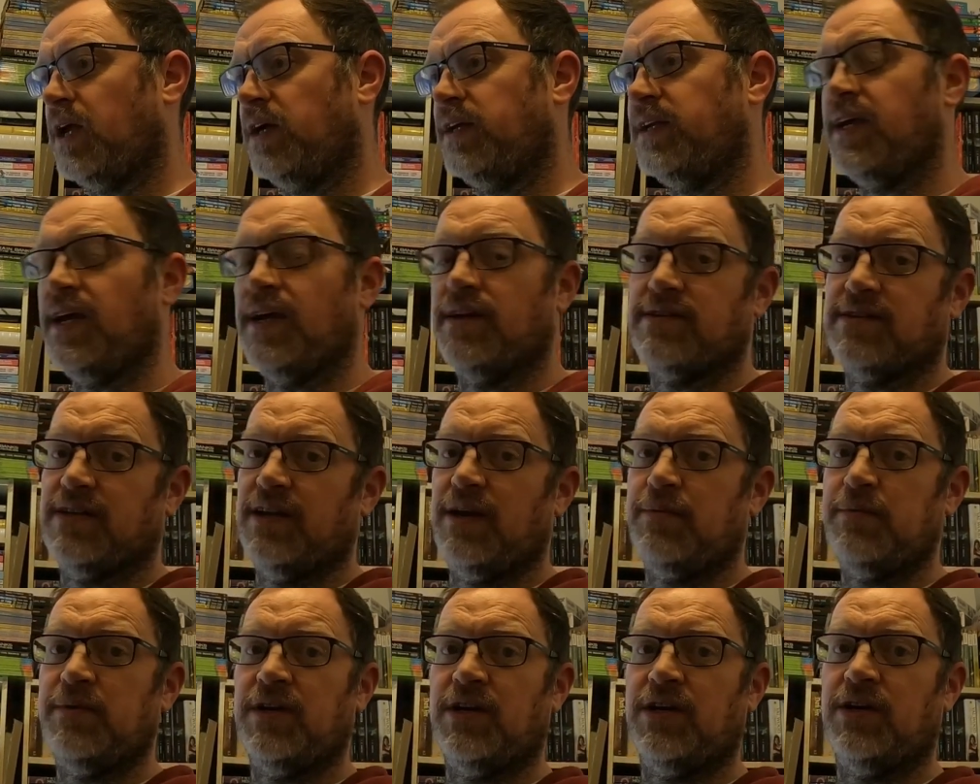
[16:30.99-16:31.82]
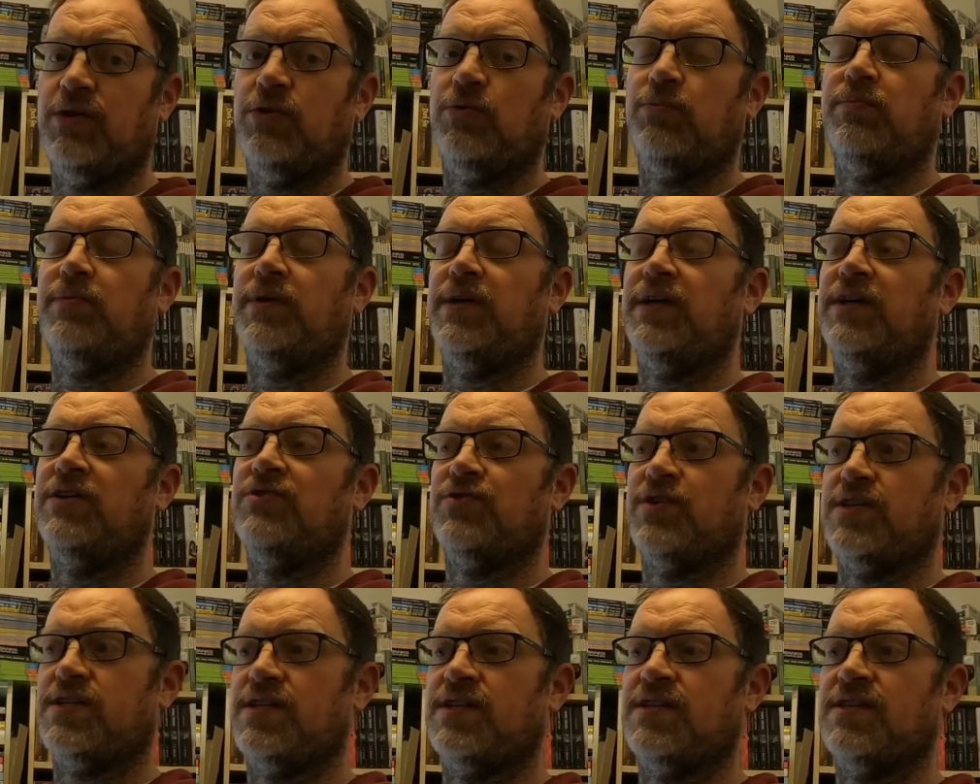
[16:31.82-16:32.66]
Yeah, so let me know. It'd be
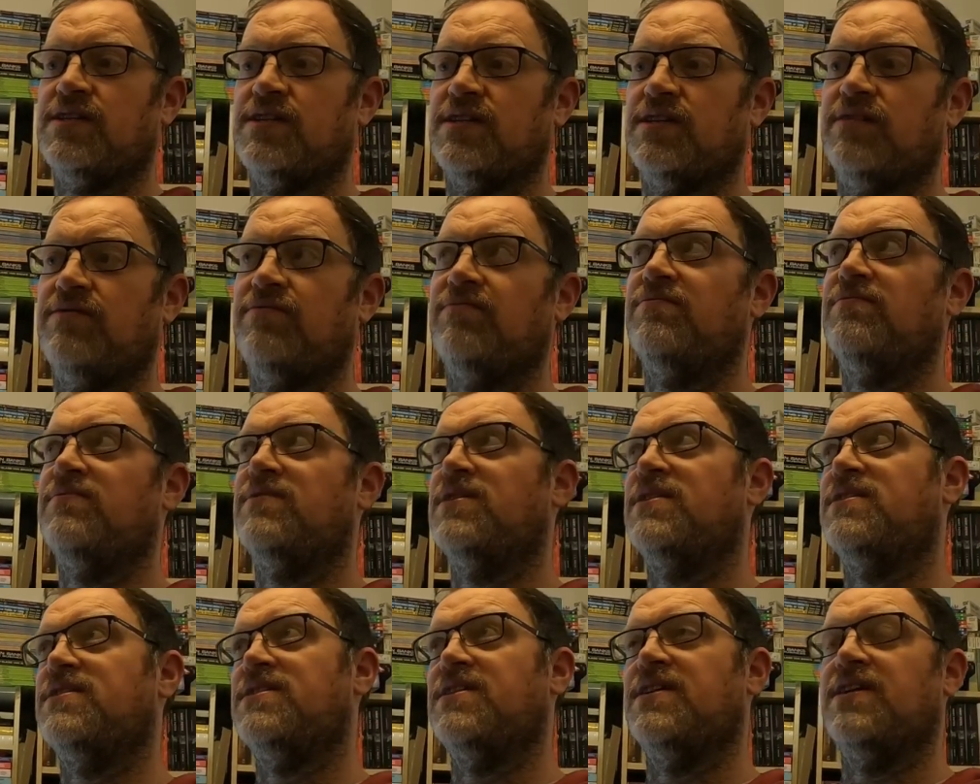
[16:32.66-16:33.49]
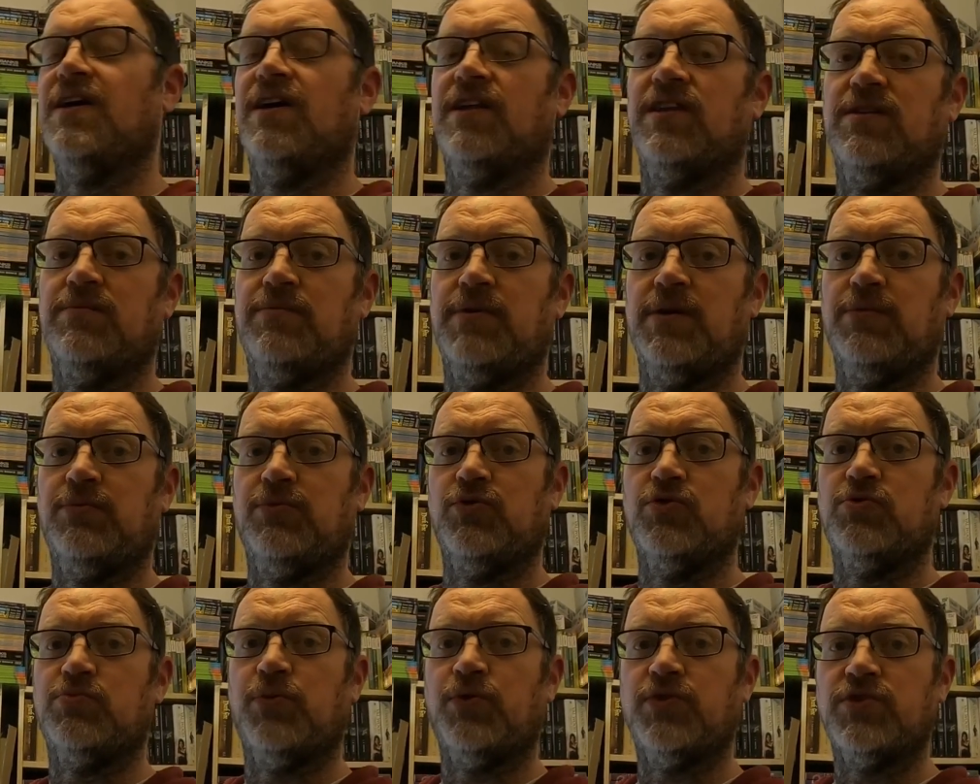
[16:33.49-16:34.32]
interesting to see other
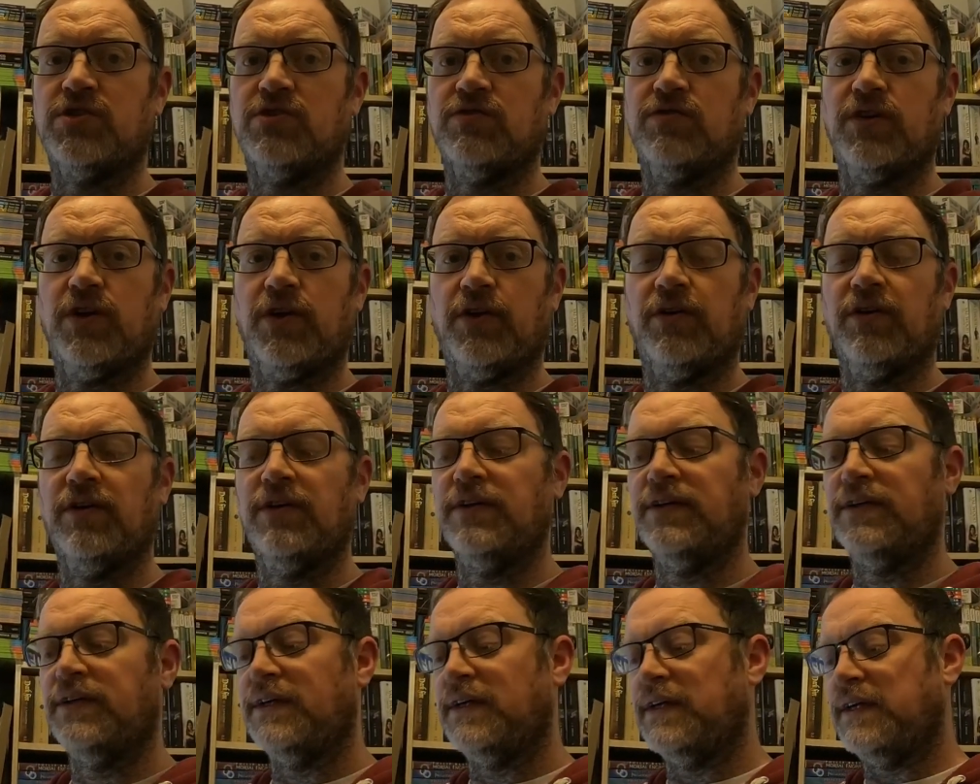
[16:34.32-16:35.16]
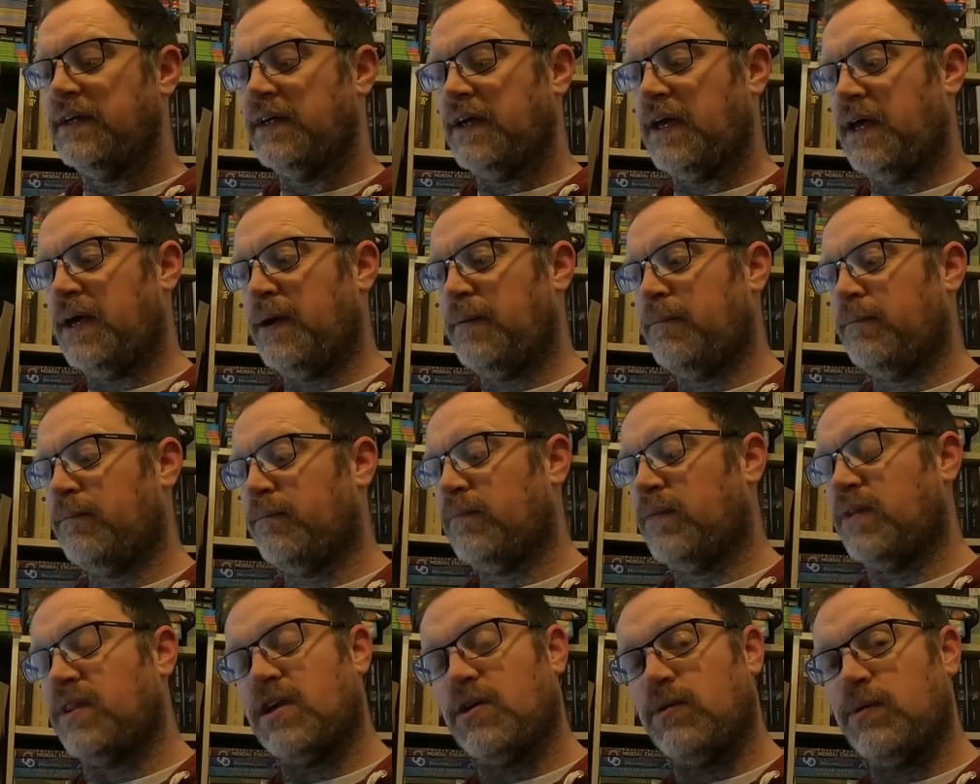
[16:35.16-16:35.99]
people's point of view. But
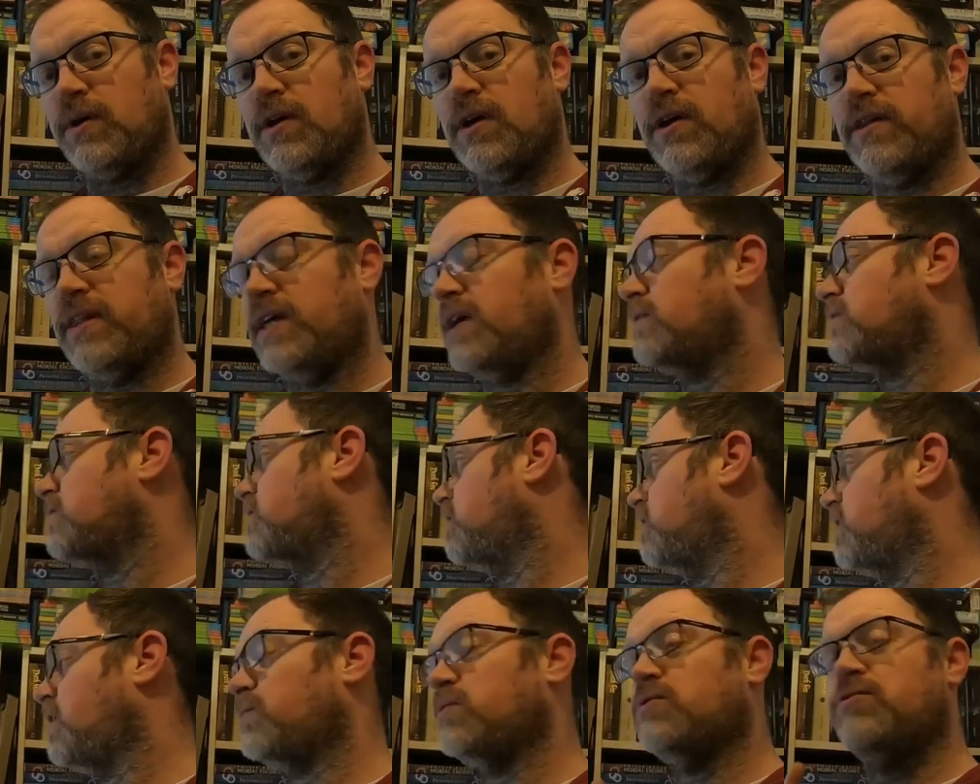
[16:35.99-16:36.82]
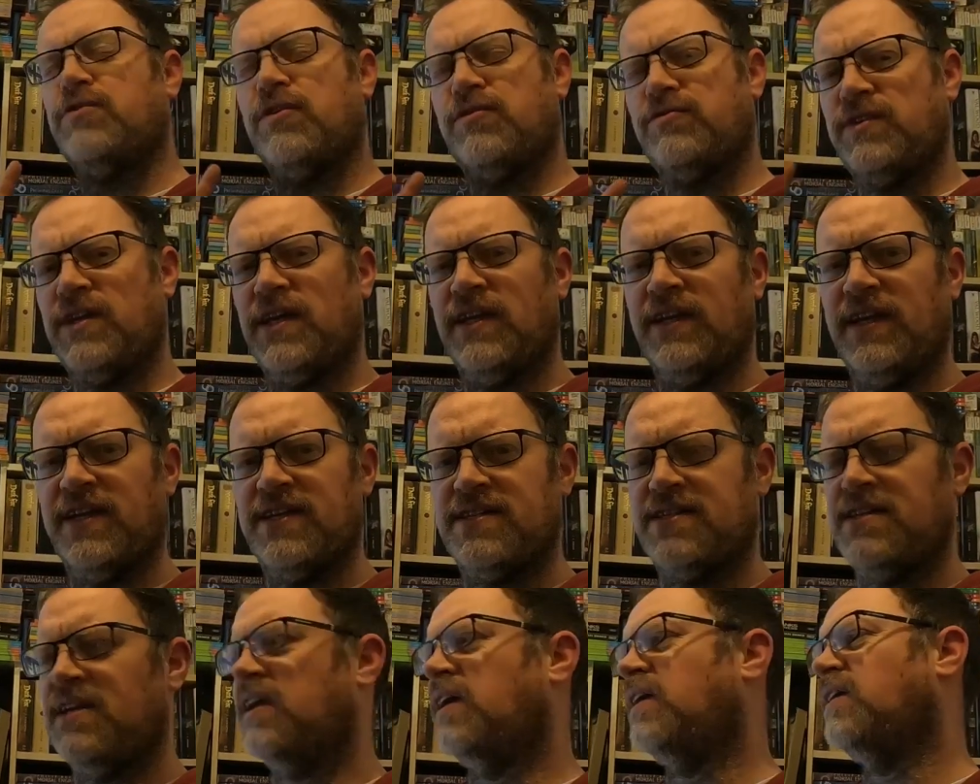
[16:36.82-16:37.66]
there we go. That was 15
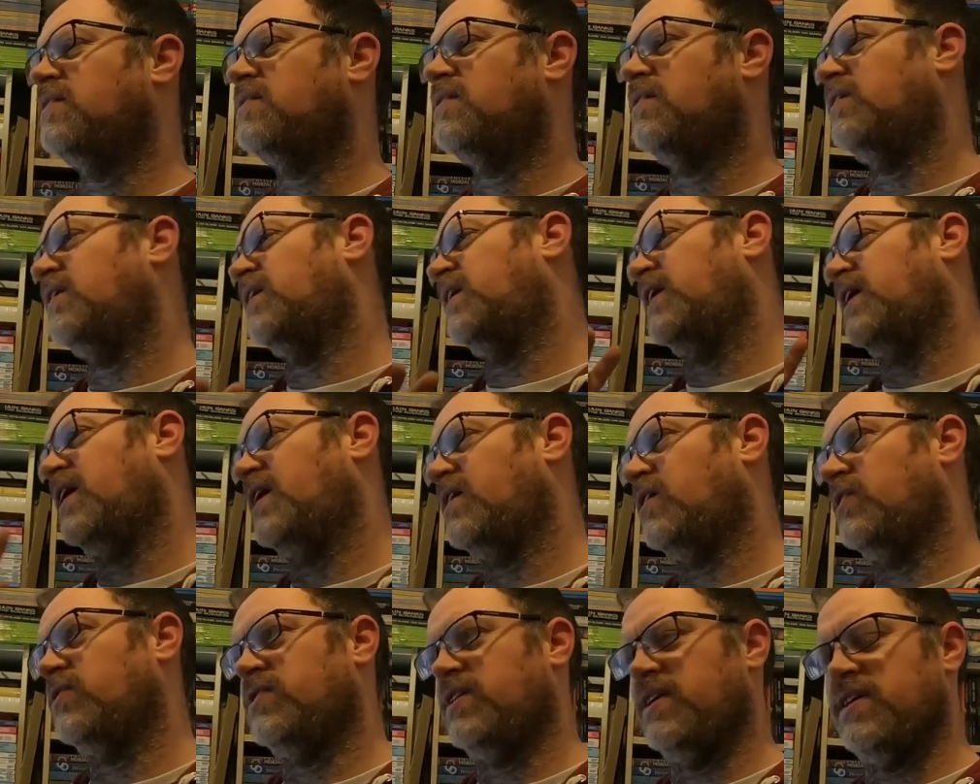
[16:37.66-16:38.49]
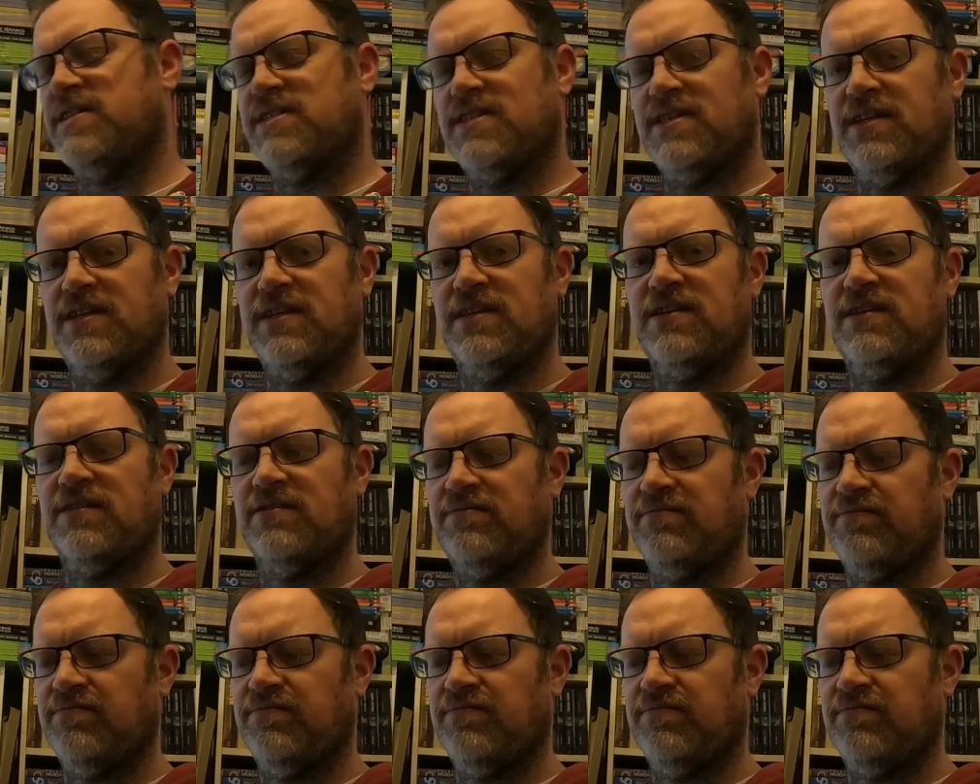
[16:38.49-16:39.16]
listings. I'm going to get those listed.